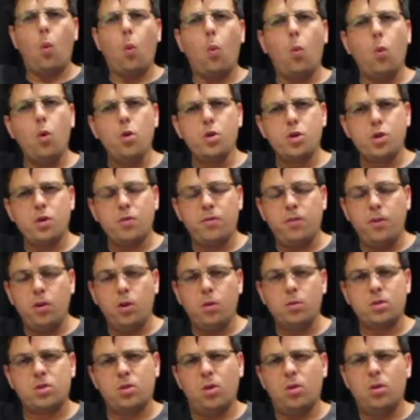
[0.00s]
Wuxia
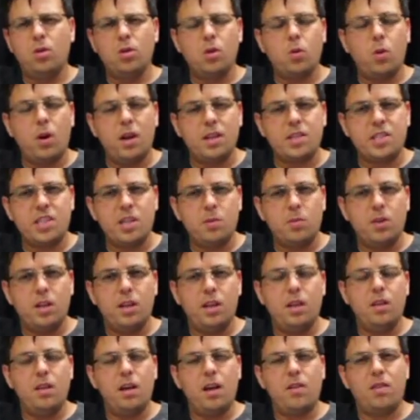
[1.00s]
films are all quite similar
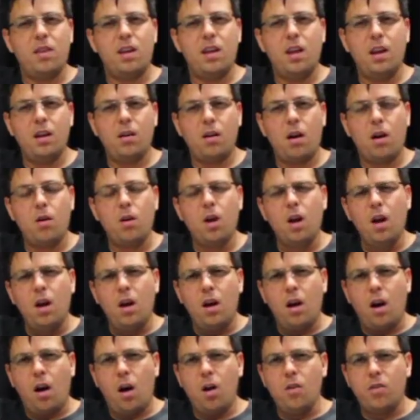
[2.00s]
in that the hero
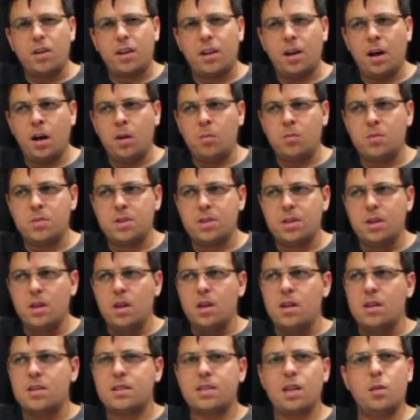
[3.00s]
overcomes
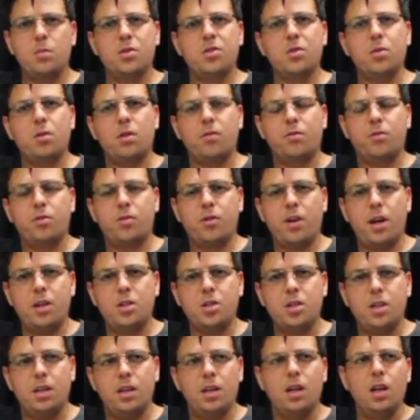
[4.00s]
some sort of
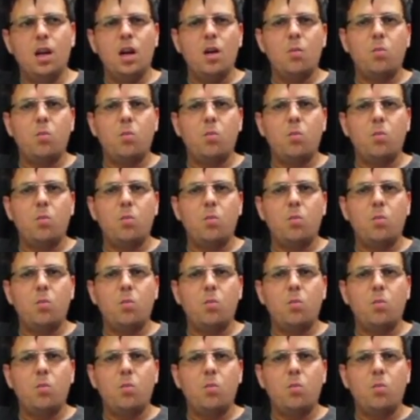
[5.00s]
tragedy,